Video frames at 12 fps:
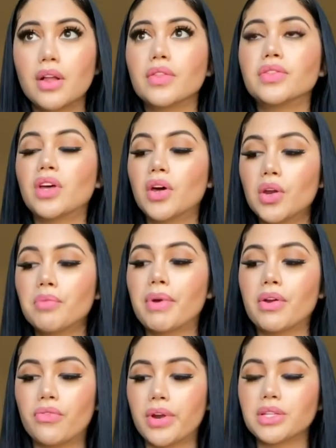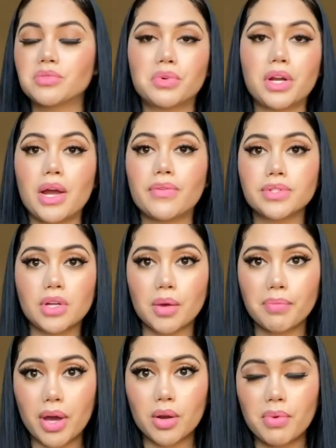None of my friends would ever talk
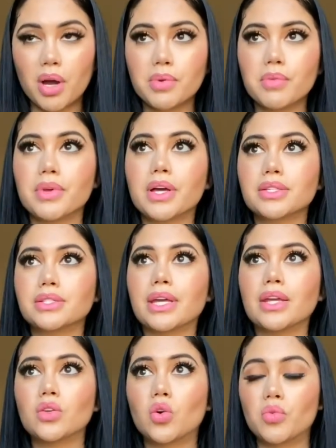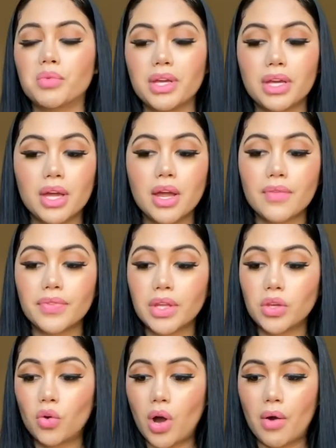bad about me because they know me, they
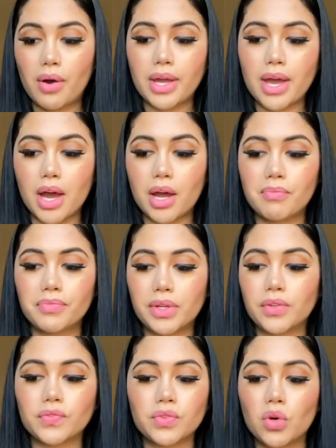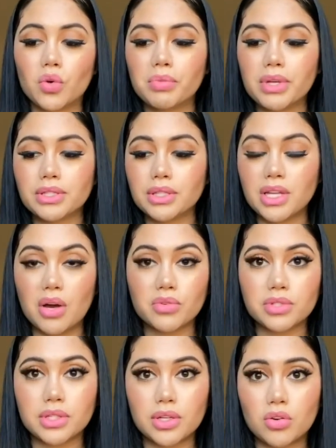know how I am, they know me since I was
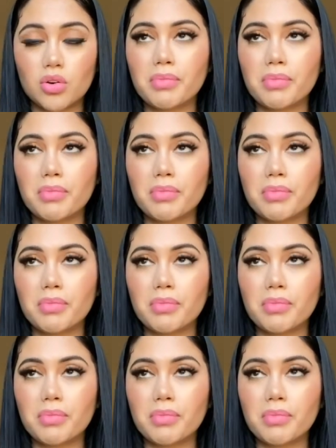little.